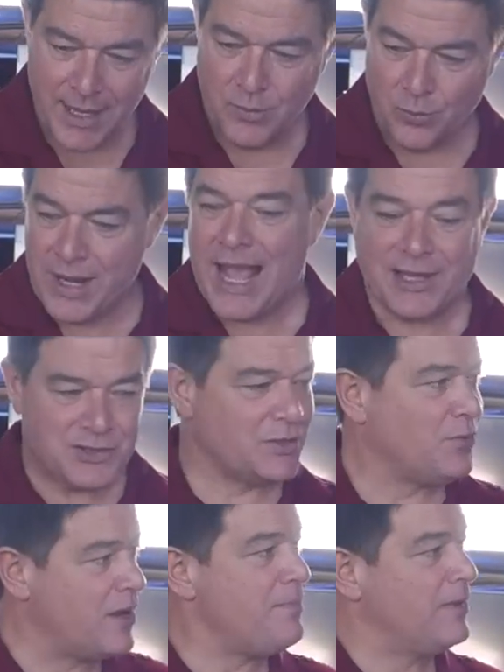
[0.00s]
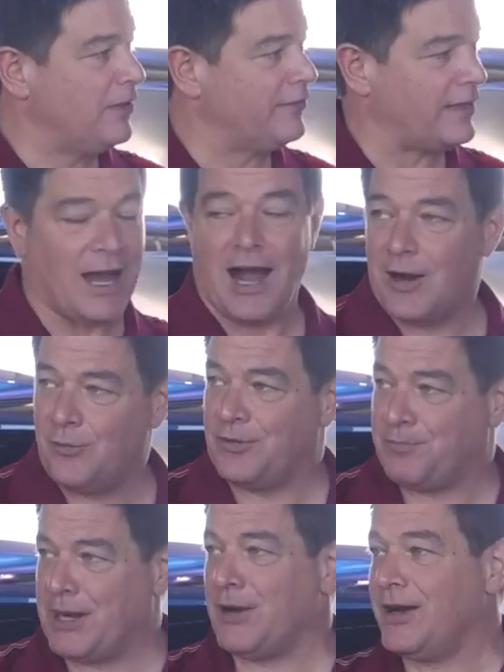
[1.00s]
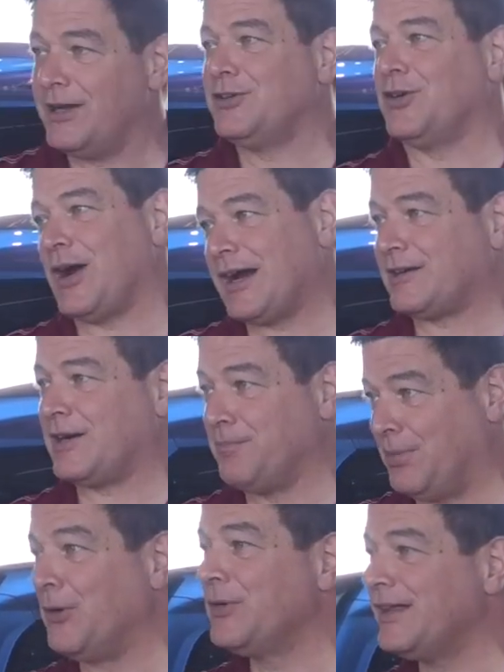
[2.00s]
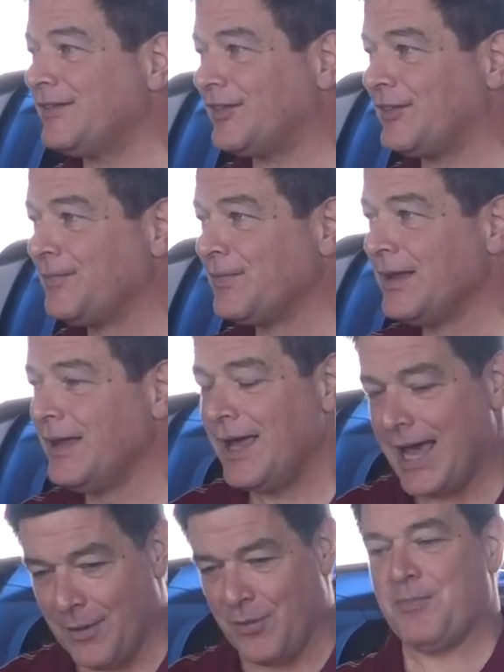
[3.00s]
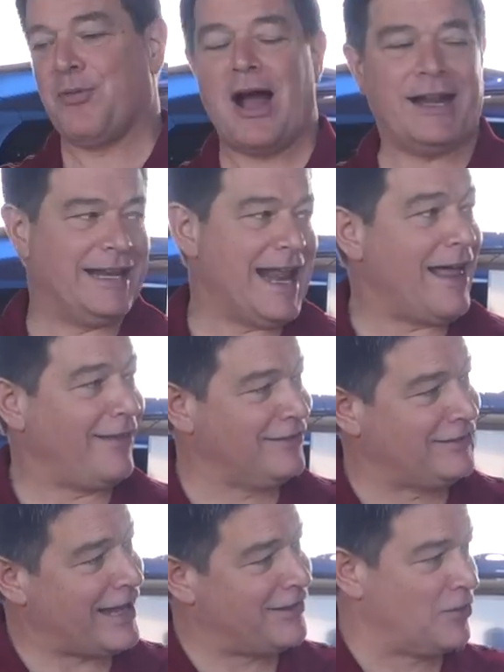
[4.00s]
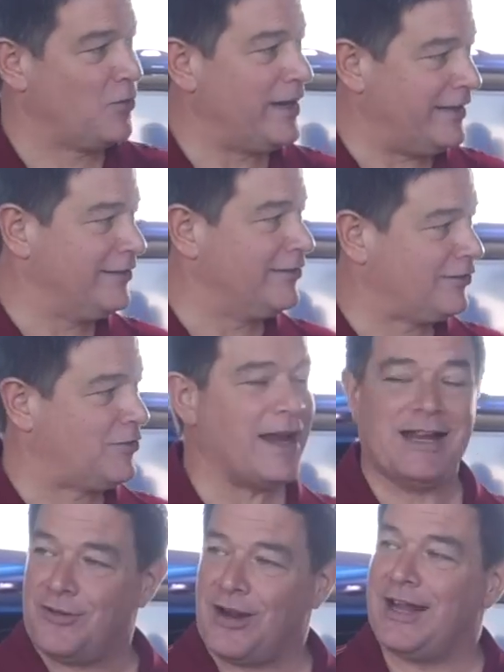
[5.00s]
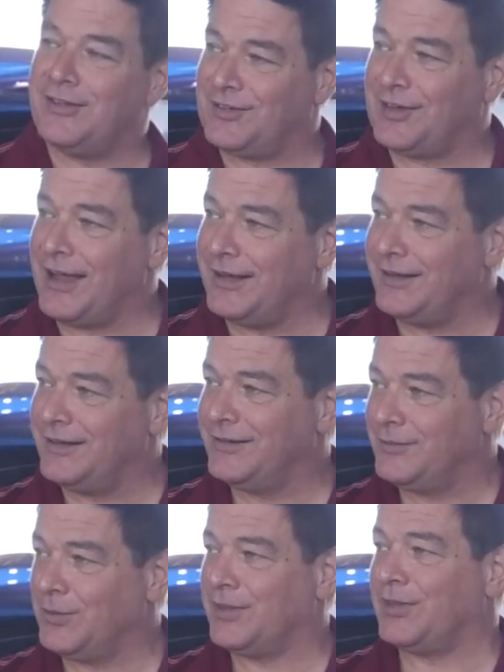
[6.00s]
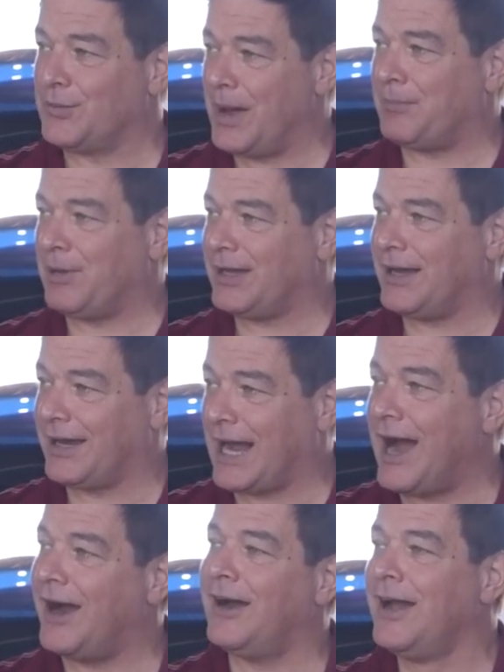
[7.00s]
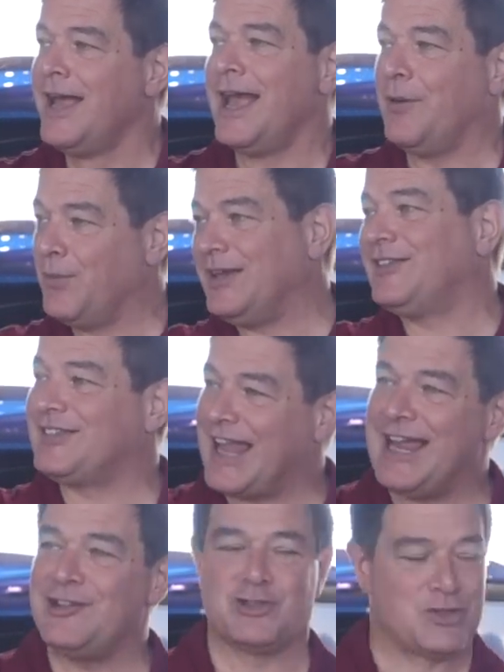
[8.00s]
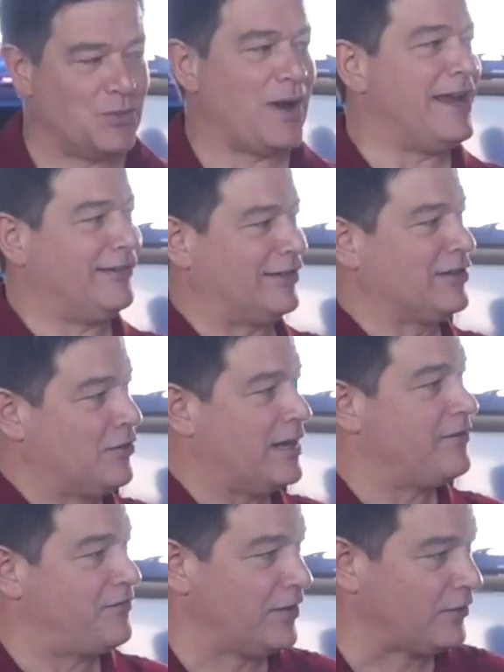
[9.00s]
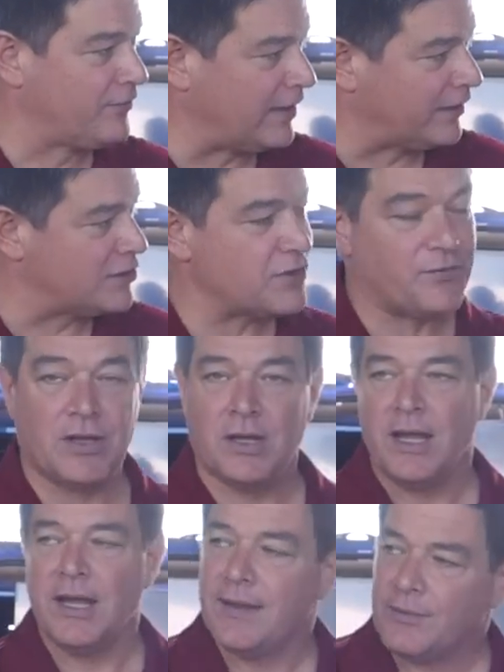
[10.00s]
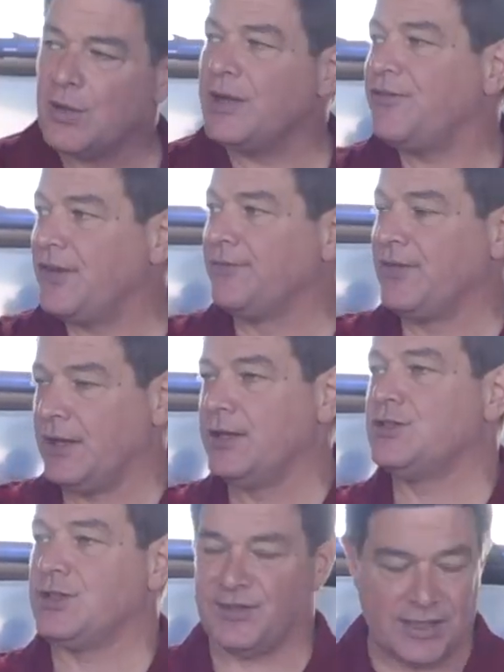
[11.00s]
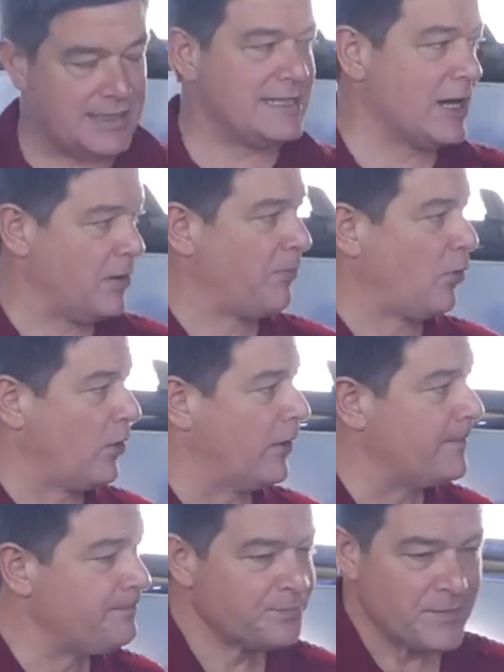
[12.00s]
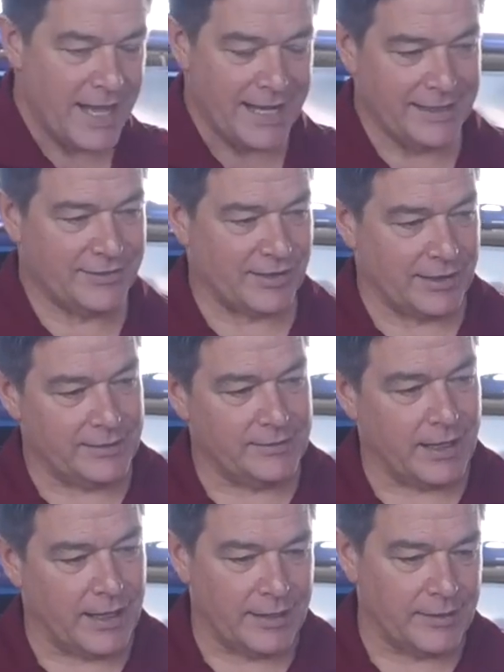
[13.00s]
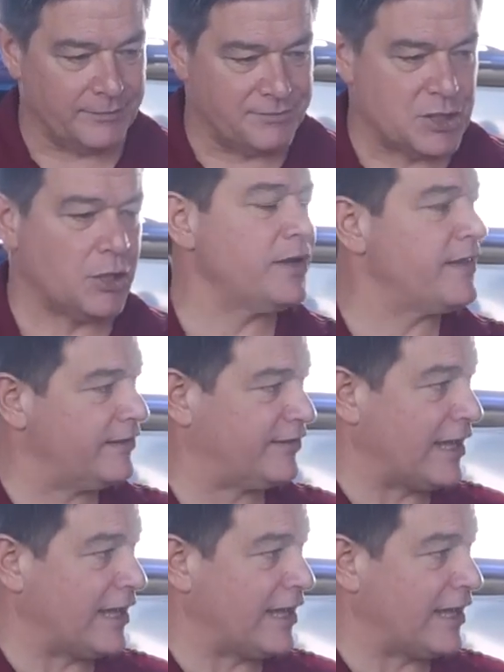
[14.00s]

We actually rebuilt the car with period correct components, and we brought in Alexander Winton's great-grandson with the replica car, and we staged the race in Greenfield Village. Greenfield Village is in Dearborn, and it's a turn of the